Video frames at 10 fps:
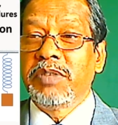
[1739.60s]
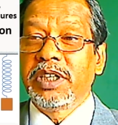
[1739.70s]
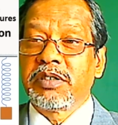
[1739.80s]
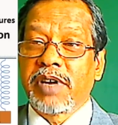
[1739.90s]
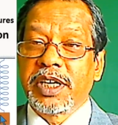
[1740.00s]

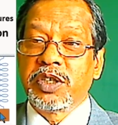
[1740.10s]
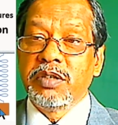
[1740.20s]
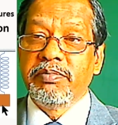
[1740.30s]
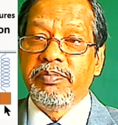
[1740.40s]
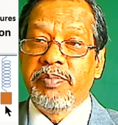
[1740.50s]
trying
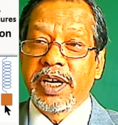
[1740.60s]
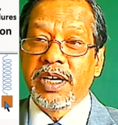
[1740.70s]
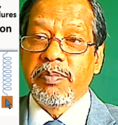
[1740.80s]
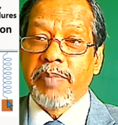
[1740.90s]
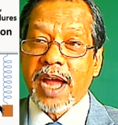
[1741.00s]
to bring
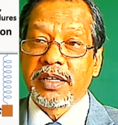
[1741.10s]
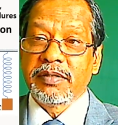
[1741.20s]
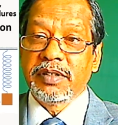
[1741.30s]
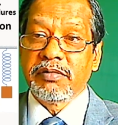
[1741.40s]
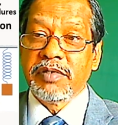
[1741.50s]
it back to
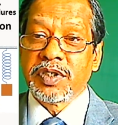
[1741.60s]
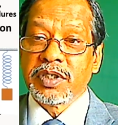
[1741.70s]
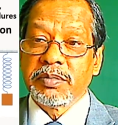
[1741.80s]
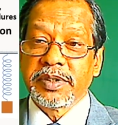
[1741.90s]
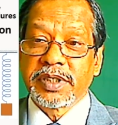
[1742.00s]
the
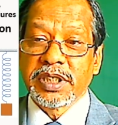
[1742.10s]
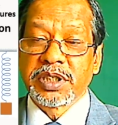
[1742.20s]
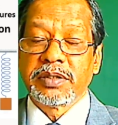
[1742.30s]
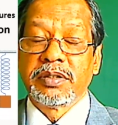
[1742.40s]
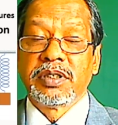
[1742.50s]
original
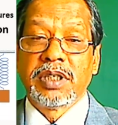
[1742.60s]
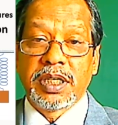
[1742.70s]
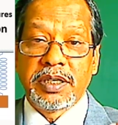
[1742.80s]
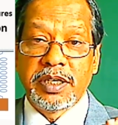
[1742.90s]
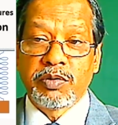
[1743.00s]
position,
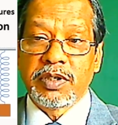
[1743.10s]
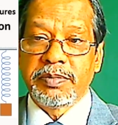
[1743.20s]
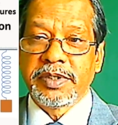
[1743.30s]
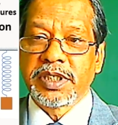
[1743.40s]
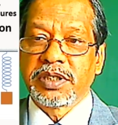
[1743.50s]
neutral
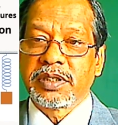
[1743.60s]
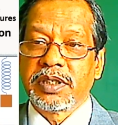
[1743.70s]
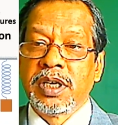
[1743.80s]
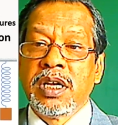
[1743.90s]
position.